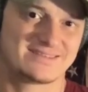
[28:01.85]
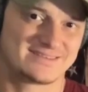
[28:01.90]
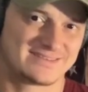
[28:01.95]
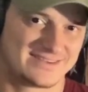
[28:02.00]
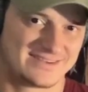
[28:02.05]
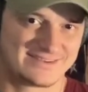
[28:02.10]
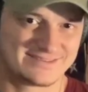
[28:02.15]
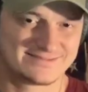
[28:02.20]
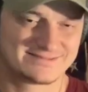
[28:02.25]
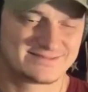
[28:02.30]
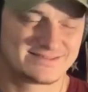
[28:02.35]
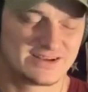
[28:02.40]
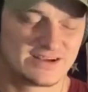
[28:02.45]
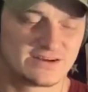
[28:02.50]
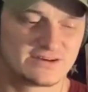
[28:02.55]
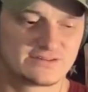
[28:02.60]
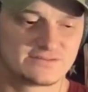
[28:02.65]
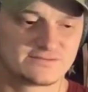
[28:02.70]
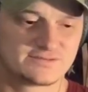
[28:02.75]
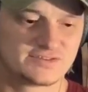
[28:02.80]
again
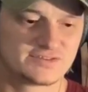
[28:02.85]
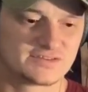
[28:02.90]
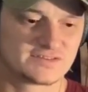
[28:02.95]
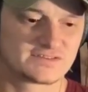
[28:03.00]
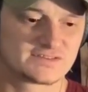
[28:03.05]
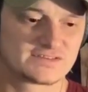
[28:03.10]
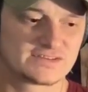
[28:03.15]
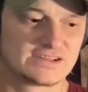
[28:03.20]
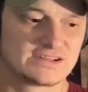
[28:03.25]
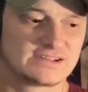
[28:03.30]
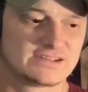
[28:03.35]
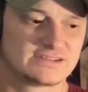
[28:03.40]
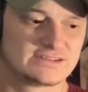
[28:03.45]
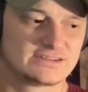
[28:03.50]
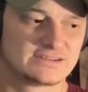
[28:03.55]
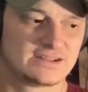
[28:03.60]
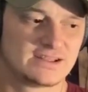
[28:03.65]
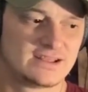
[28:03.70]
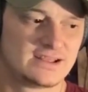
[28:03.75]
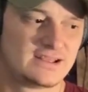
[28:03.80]
of just
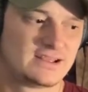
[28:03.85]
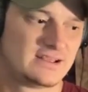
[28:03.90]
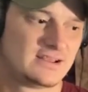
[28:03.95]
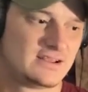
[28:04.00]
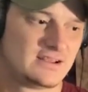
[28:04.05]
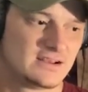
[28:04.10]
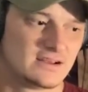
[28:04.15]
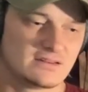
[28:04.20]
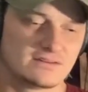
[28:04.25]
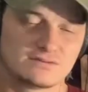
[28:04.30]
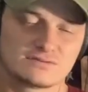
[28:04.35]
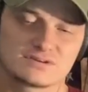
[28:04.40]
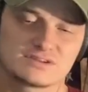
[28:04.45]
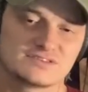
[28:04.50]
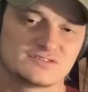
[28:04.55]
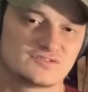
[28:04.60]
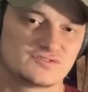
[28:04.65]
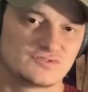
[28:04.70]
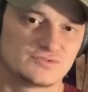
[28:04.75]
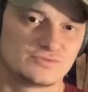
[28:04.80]
getting a little
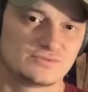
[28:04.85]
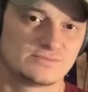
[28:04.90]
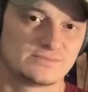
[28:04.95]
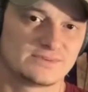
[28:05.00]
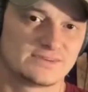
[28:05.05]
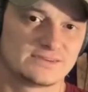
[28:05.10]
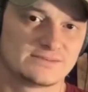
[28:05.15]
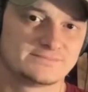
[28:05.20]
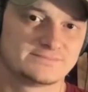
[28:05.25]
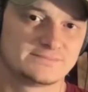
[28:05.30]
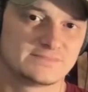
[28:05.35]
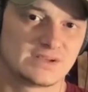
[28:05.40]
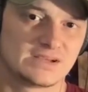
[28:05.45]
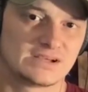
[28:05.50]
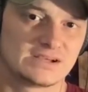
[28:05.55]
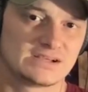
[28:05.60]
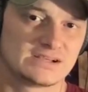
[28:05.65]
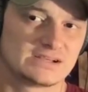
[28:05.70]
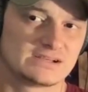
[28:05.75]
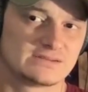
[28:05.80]
consumed
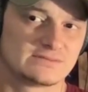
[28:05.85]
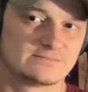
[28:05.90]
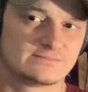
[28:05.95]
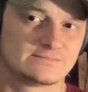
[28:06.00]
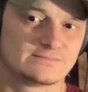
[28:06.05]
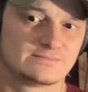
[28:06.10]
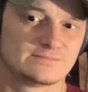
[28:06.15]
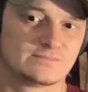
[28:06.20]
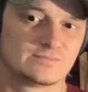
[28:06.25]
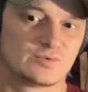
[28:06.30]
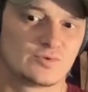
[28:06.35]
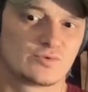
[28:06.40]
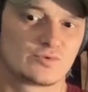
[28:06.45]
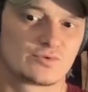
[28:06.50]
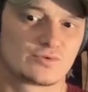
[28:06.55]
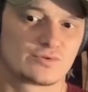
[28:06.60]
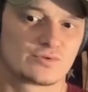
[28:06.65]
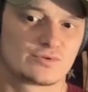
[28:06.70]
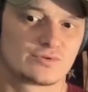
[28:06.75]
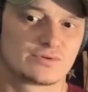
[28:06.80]
um,
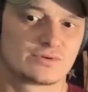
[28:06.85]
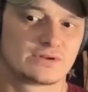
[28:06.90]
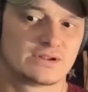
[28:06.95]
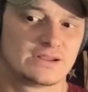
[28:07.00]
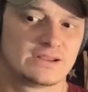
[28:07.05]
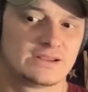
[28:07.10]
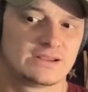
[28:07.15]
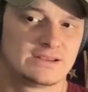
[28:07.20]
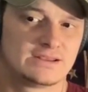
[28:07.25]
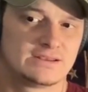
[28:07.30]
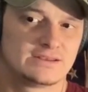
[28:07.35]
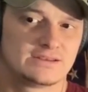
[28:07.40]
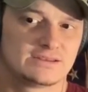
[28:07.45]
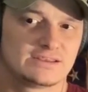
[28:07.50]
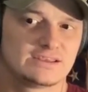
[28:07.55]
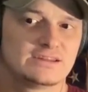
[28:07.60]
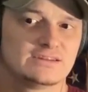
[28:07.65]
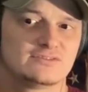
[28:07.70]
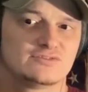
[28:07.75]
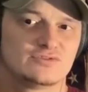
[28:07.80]
or
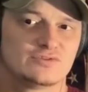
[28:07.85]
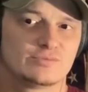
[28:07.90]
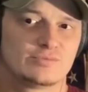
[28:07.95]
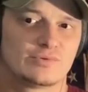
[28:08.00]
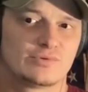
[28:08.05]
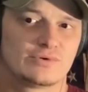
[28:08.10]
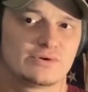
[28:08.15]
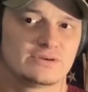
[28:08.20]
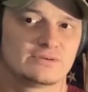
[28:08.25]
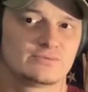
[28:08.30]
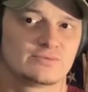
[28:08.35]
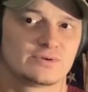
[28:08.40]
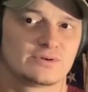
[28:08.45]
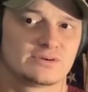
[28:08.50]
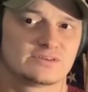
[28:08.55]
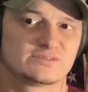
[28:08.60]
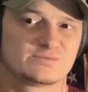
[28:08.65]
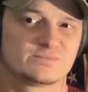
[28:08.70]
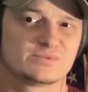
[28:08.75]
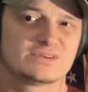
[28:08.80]
getting to a point
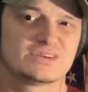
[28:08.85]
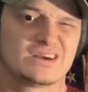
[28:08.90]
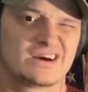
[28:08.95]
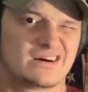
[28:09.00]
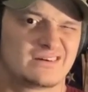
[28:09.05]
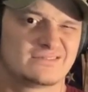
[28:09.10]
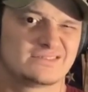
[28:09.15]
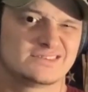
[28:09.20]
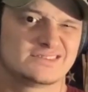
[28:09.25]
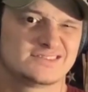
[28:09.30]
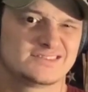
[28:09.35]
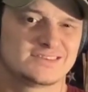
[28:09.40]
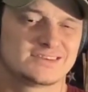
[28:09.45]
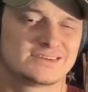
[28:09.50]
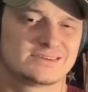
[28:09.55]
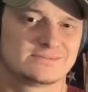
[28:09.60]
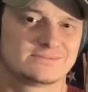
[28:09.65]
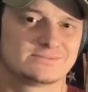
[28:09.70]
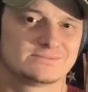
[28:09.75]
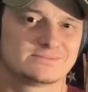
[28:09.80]
where it's pretty obvious that
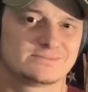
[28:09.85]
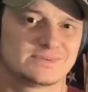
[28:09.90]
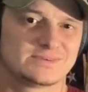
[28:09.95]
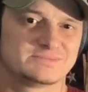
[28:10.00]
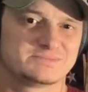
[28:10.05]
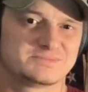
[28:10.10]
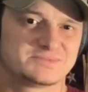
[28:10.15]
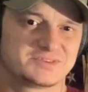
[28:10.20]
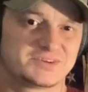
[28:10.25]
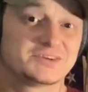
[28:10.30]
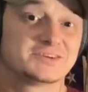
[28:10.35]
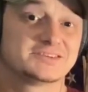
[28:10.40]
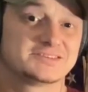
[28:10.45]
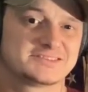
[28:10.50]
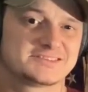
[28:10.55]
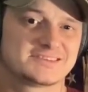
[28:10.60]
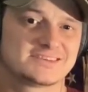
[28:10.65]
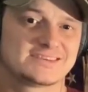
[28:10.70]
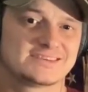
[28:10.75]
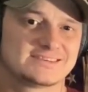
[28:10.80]
I'm I'm turning
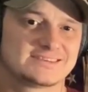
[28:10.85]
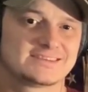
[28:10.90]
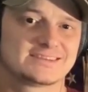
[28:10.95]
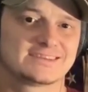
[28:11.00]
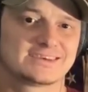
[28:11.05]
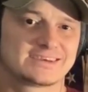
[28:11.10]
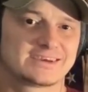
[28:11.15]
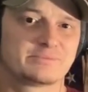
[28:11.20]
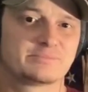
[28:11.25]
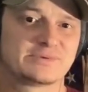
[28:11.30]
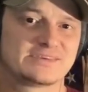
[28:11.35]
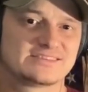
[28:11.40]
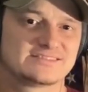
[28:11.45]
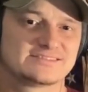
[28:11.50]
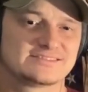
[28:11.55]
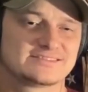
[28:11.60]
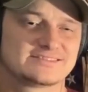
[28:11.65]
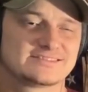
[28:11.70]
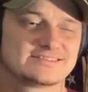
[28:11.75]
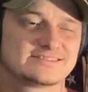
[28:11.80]
this thing into like a
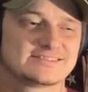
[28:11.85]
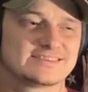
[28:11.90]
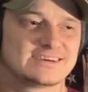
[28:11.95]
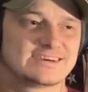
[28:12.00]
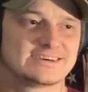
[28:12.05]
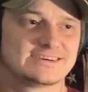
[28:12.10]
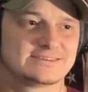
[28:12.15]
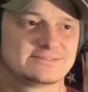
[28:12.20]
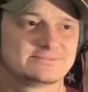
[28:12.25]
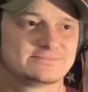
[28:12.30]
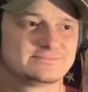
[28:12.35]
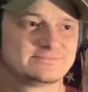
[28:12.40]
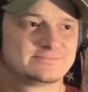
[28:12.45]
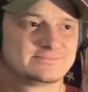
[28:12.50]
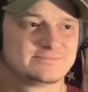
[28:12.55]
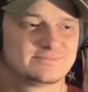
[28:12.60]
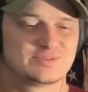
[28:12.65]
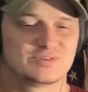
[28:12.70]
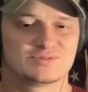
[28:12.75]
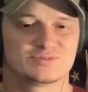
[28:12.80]
business, um,
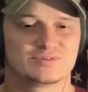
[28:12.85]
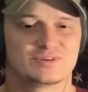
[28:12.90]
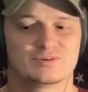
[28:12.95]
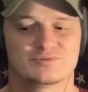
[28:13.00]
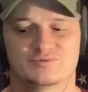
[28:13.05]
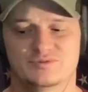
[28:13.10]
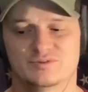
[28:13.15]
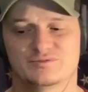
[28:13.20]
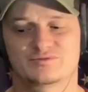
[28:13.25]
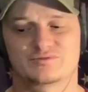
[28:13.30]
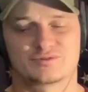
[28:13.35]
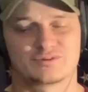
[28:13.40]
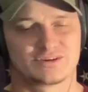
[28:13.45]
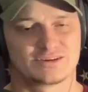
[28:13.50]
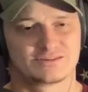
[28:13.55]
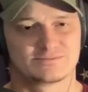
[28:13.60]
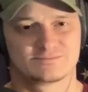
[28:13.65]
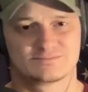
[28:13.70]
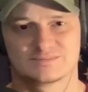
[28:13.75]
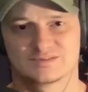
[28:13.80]
don't you know, feel
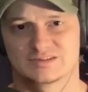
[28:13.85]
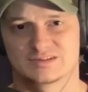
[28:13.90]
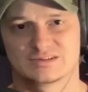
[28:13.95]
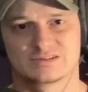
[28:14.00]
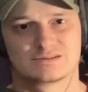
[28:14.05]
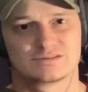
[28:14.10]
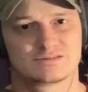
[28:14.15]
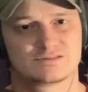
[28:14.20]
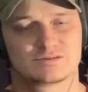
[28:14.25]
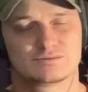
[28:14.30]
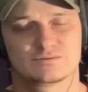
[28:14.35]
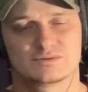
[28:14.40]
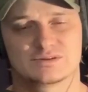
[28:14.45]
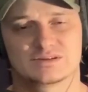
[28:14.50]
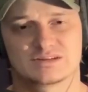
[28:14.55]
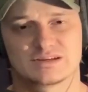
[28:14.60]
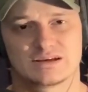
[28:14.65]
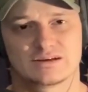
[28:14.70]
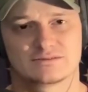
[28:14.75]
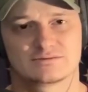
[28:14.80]
free to to
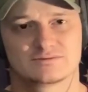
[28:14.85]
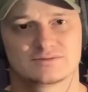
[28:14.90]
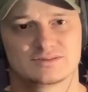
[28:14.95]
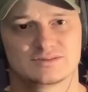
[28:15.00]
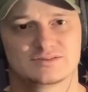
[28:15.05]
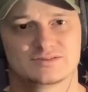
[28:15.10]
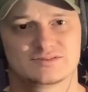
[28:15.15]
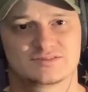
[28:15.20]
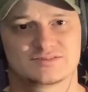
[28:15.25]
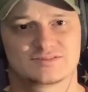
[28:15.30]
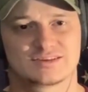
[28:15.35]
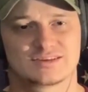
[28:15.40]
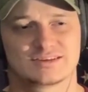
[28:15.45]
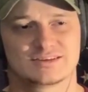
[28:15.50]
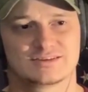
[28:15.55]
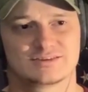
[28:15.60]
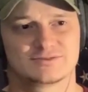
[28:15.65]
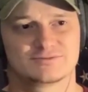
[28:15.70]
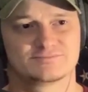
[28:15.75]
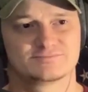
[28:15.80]
reach out and just say,
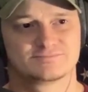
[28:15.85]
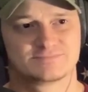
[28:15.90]
you know,